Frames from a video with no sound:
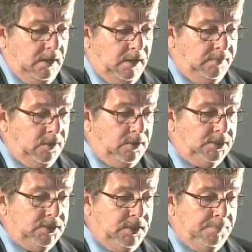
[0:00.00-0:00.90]
Of
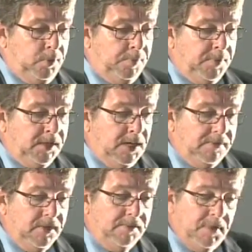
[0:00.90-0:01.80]
course, the appropriate
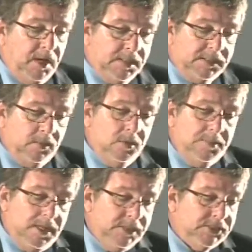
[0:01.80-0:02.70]
level of marketing will
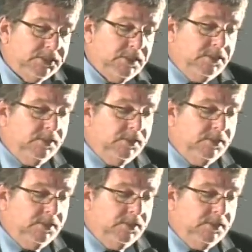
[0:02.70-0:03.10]
be necessary